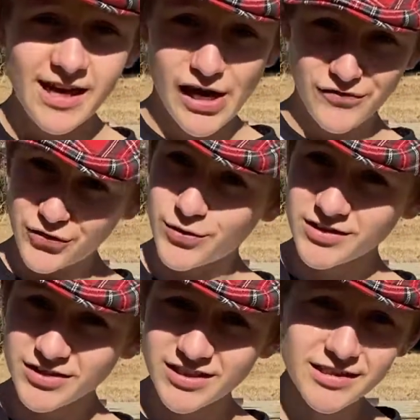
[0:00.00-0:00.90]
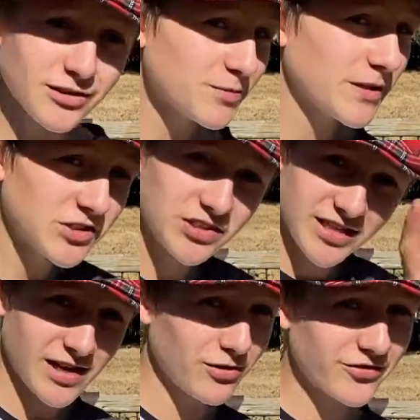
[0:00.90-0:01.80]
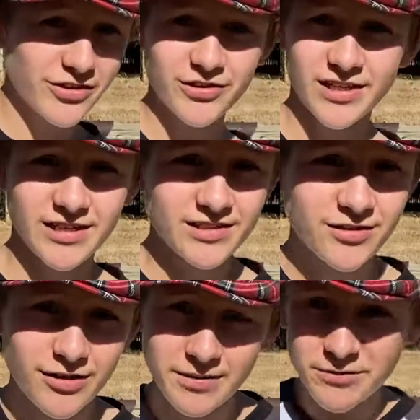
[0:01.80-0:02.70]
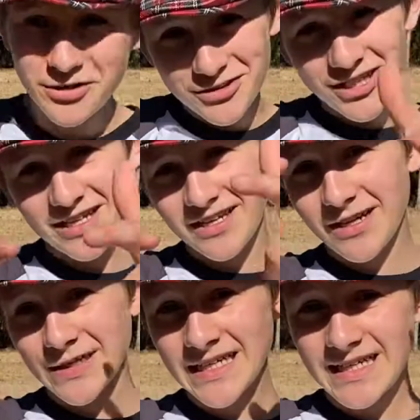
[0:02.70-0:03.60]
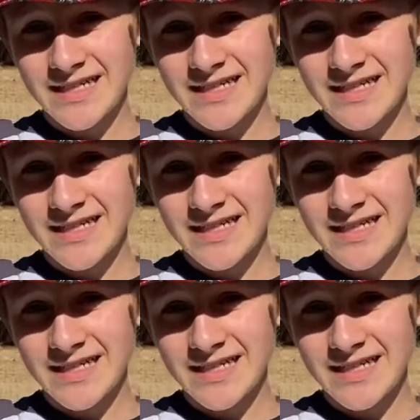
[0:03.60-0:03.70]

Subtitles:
And if you want to see those pictures, they're over on the Instagram. Go check it out.